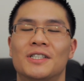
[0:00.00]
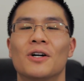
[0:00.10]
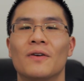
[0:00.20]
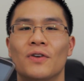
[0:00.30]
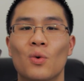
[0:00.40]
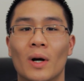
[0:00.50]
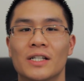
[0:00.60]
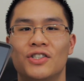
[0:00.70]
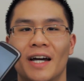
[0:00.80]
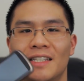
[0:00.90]
So if you
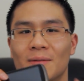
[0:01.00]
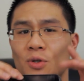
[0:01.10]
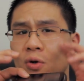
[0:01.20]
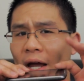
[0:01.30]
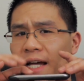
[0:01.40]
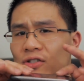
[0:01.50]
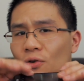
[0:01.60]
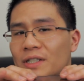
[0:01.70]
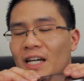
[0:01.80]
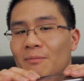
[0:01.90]
want to jazz up your
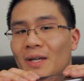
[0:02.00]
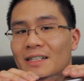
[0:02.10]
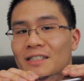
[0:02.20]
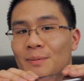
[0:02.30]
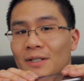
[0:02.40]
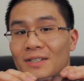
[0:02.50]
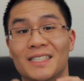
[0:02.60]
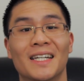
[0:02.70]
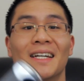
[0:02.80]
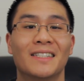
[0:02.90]
Android typing
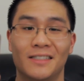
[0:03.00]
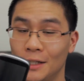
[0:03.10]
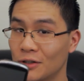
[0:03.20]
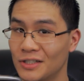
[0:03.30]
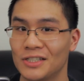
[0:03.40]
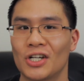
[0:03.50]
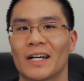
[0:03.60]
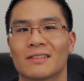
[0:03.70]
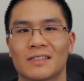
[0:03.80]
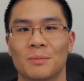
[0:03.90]
experience, seriously
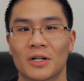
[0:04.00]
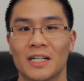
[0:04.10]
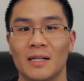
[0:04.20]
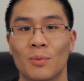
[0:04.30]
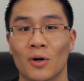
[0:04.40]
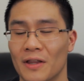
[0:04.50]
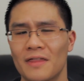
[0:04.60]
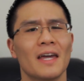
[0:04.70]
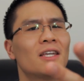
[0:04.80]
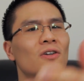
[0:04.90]
check out Smart Keyboard.
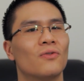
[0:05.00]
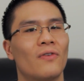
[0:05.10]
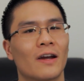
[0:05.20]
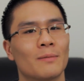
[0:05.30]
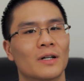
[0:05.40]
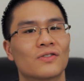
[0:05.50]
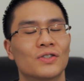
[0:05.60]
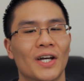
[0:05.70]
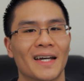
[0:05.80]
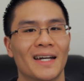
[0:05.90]
And thank you very much
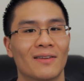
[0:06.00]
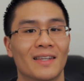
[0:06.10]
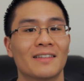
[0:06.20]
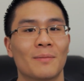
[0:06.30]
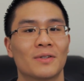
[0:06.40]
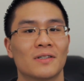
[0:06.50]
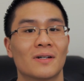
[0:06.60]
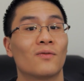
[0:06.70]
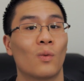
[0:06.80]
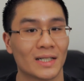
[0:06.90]
for checking out this
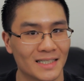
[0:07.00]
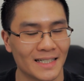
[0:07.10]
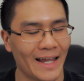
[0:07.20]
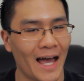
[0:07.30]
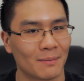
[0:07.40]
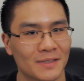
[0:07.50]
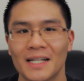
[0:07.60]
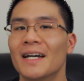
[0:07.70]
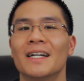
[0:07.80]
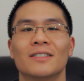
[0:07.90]
episode of What's the
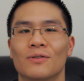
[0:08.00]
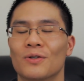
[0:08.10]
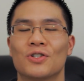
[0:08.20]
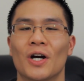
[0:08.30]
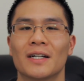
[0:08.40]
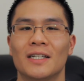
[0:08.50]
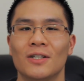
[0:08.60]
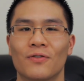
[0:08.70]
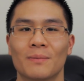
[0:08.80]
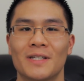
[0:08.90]
Apps. This was Jon Jon
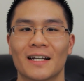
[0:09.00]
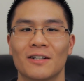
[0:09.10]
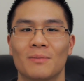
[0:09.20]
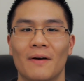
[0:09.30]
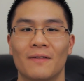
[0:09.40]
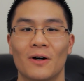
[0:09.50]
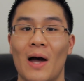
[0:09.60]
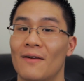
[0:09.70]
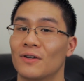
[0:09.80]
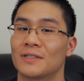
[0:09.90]
Q from Techno
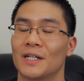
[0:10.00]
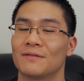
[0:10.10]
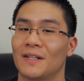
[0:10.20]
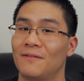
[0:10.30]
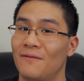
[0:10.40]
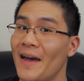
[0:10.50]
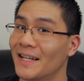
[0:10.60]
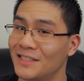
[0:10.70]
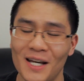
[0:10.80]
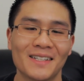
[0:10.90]
Buffalo. Have yourselves a
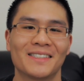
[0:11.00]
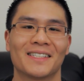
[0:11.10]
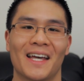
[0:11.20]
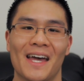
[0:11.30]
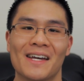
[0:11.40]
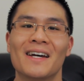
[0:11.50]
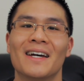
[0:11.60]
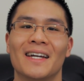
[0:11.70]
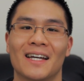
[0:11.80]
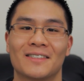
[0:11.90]
fantastic day,
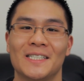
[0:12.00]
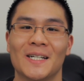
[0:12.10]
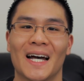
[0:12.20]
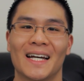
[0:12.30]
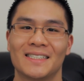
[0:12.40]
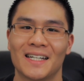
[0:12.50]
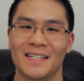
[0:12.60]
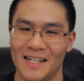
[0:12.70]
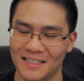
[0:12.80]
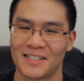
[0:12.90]
and I'll see you guys
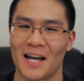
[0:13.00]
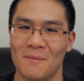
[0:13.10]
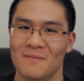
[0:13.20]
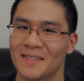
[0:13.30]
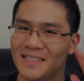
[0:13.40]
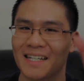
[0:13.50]
next time.